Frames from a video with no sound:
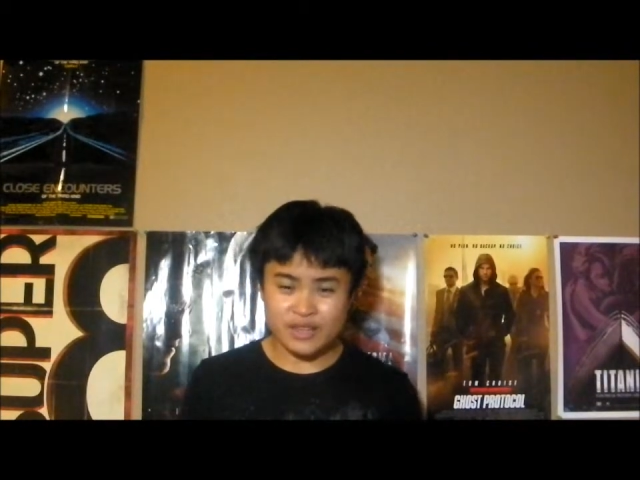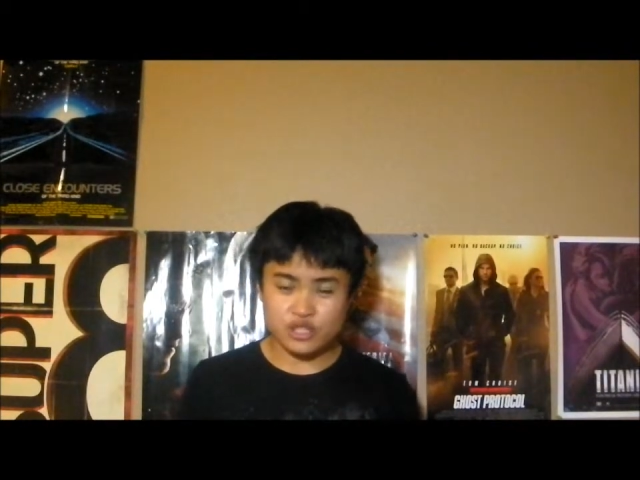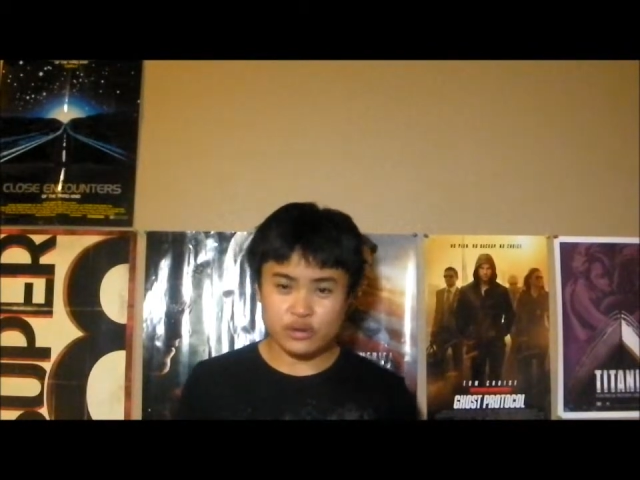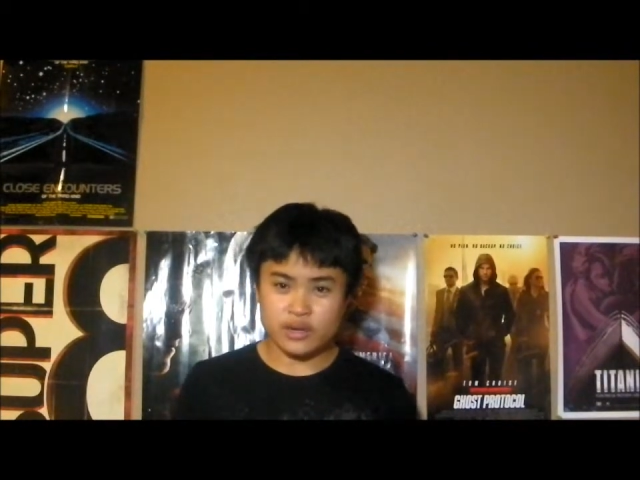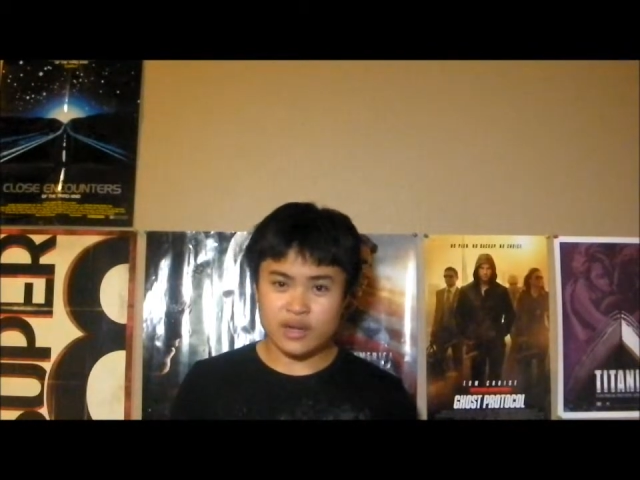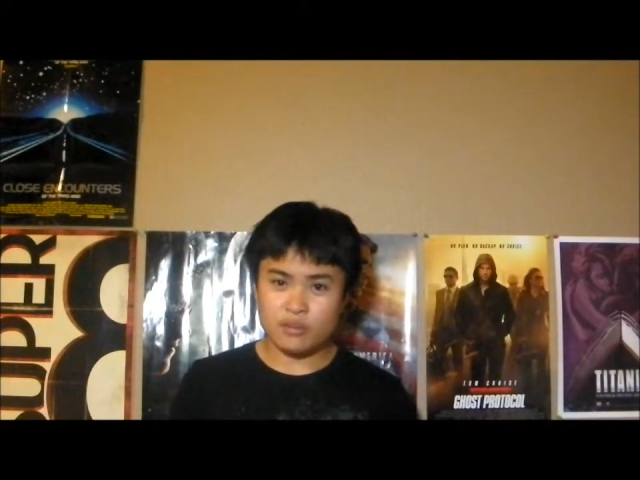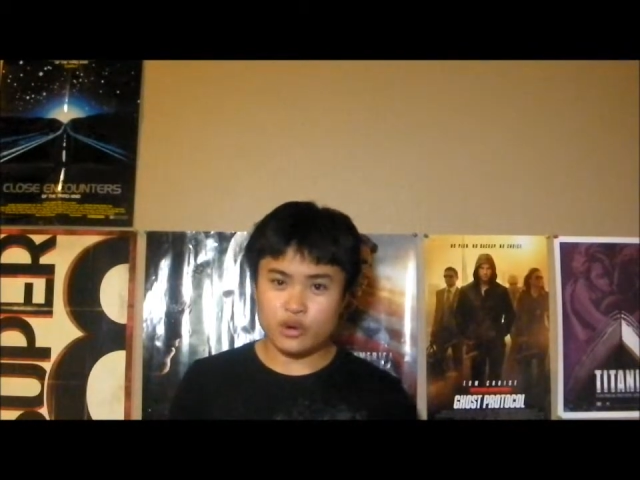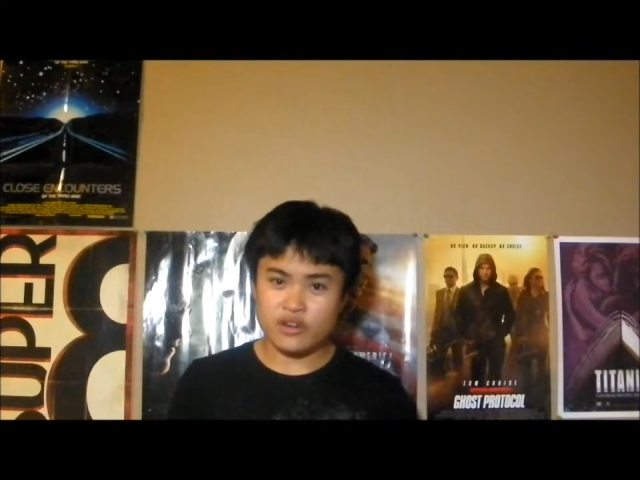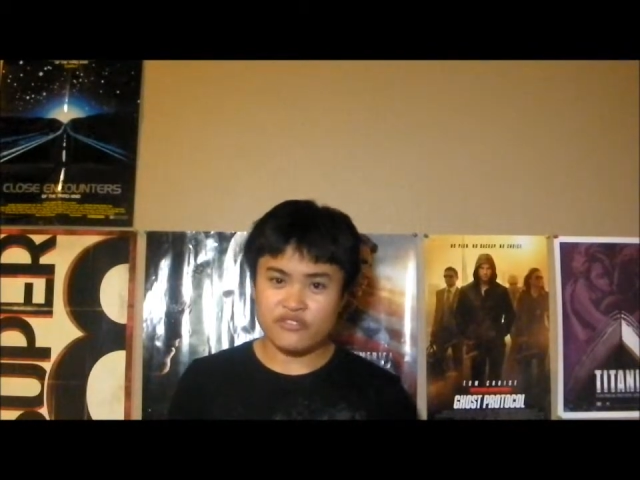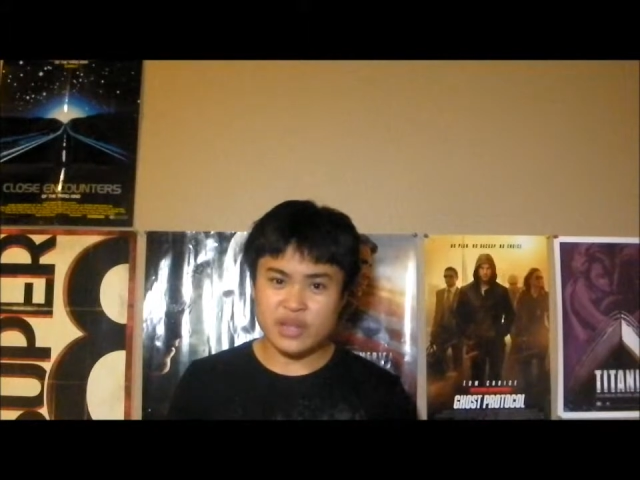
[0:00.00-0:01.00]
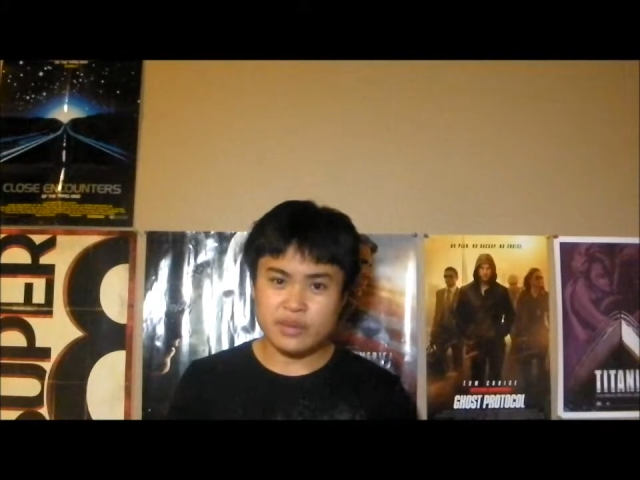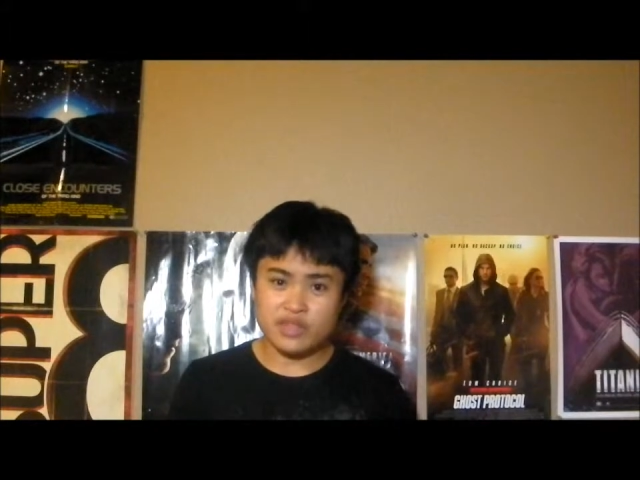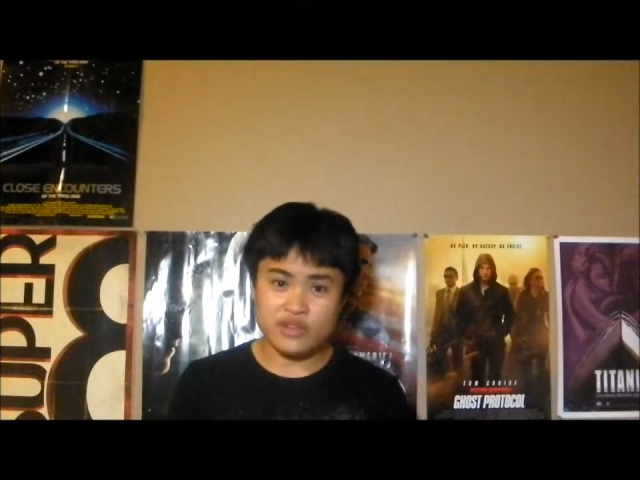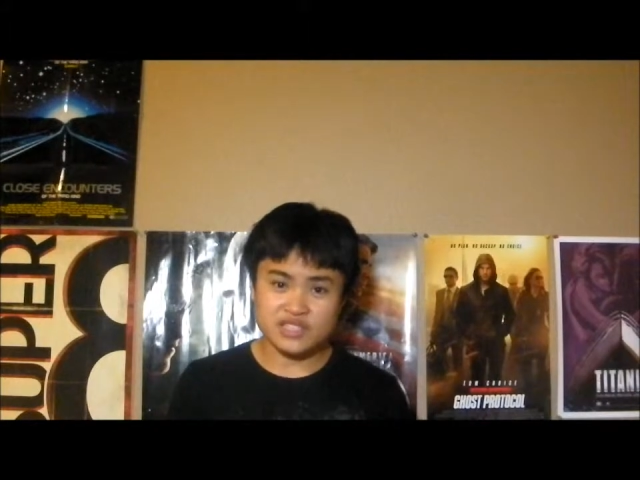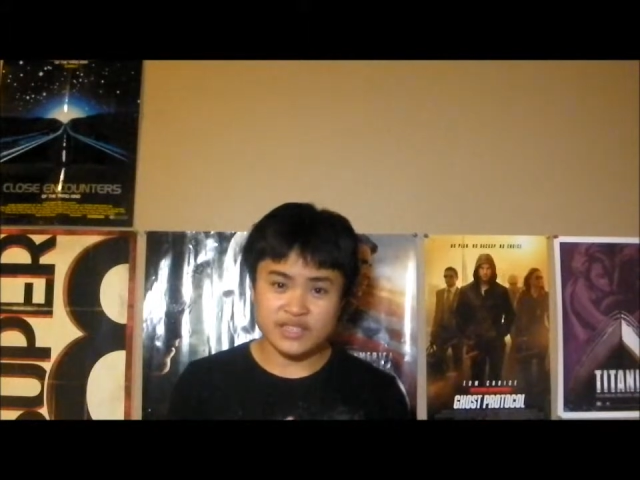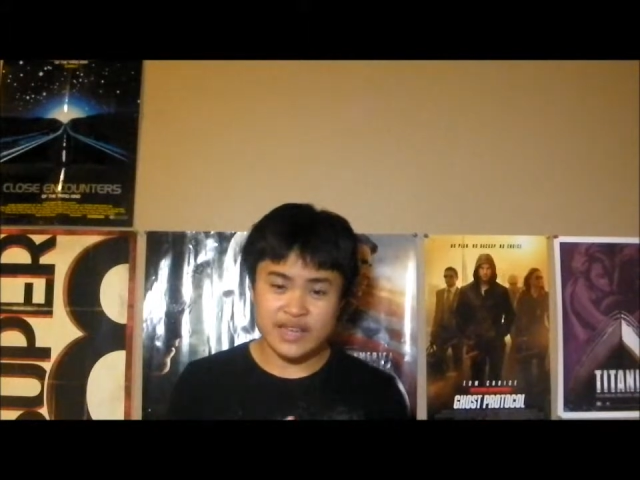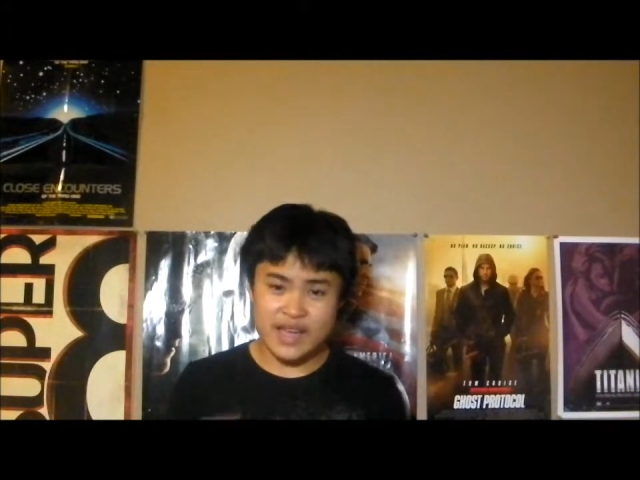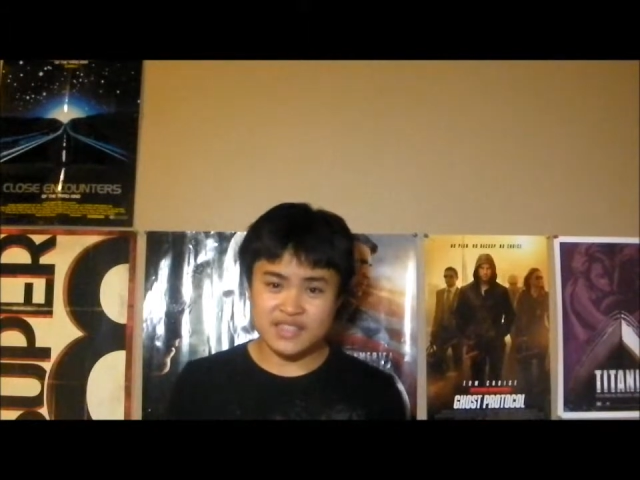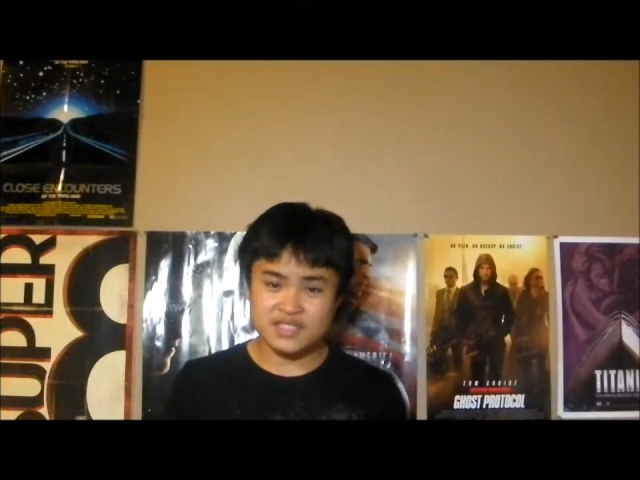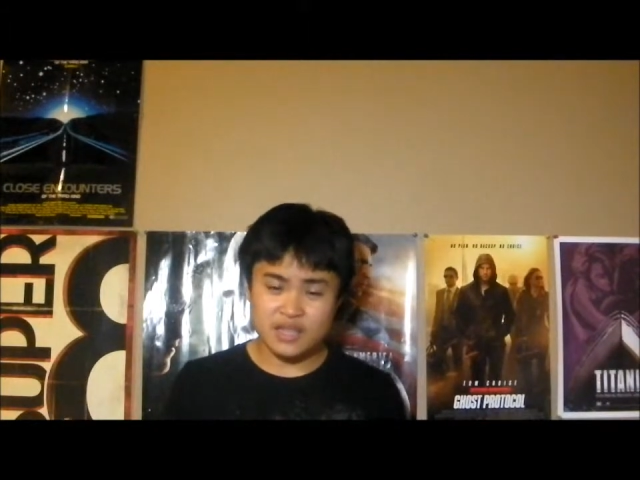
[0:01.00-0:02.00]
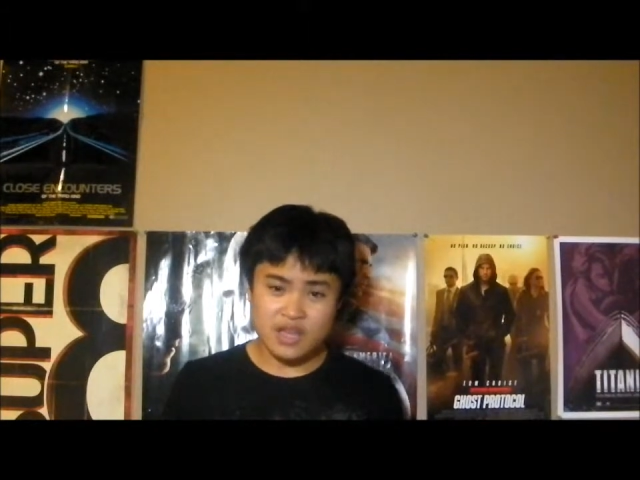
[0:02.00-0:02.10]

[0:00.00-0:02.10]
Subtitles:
Gyllenhaal, Morgan Freeman, the rest of the cast,